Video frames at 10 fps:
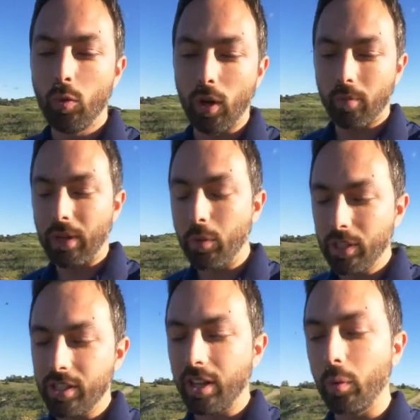where he
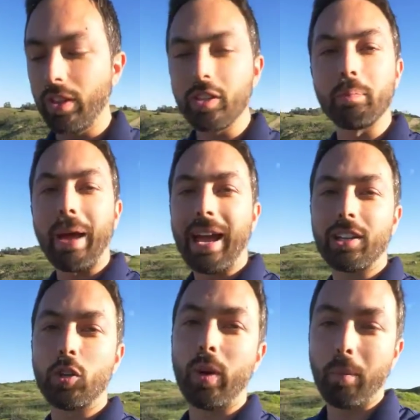was sitting with his
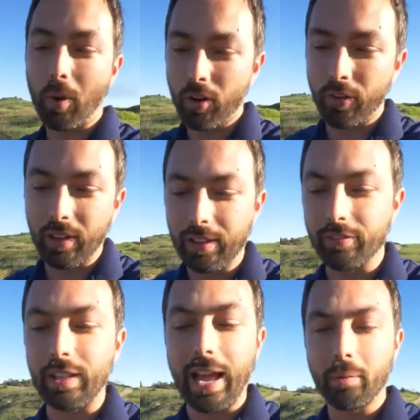back to a perfectly
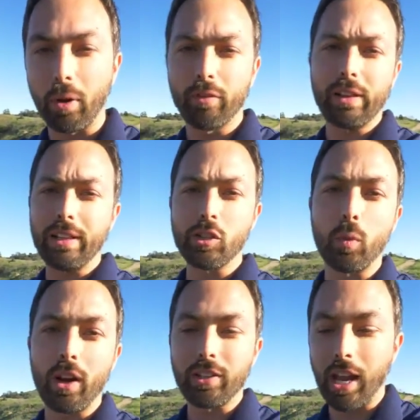flat, perfectly
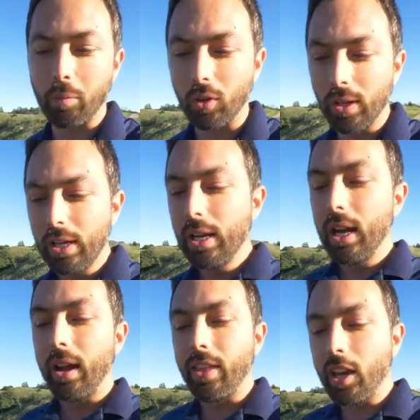square table,
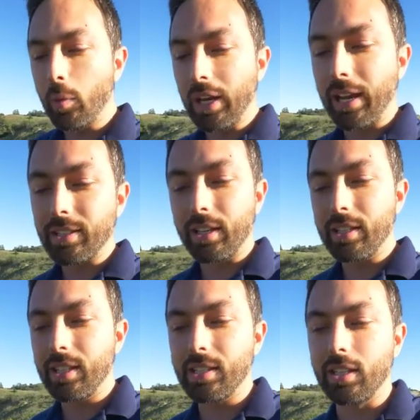and then he would ask an
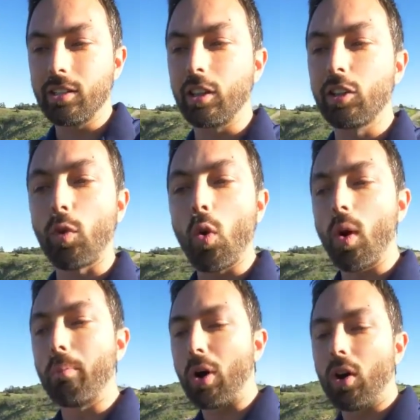assistant to throw
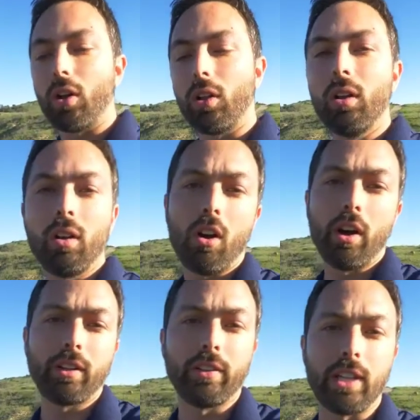a ball
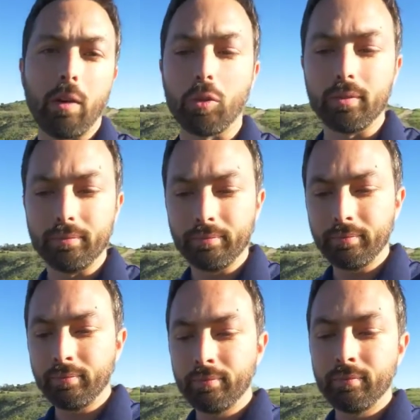onto the table.
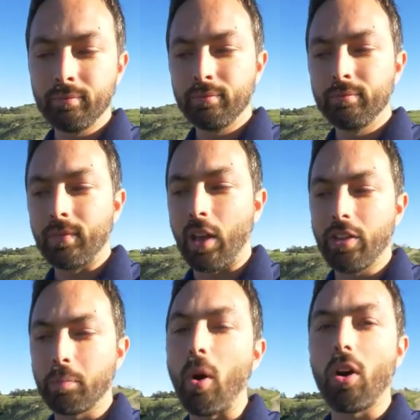Now,
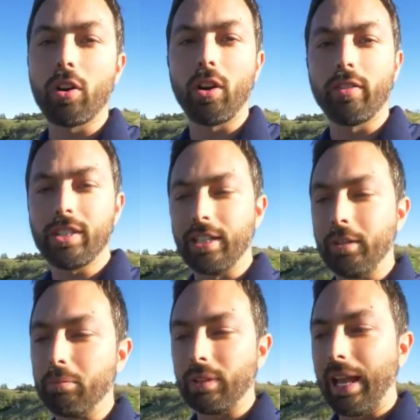this ball could
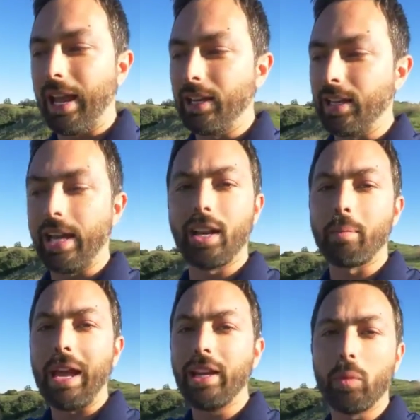obviously land and end
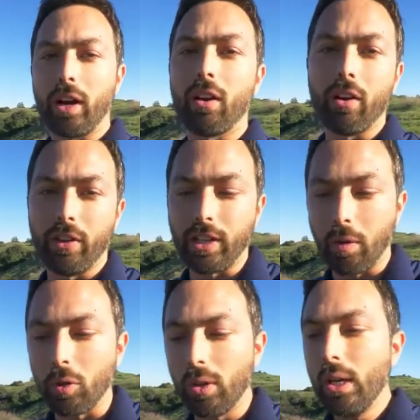up anywhere on the
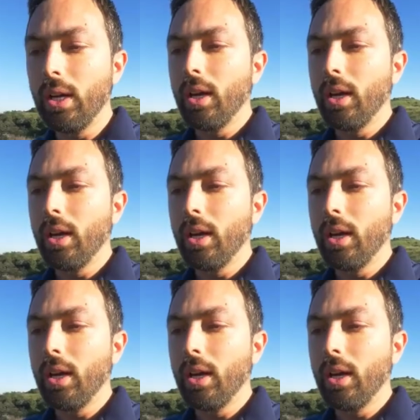table,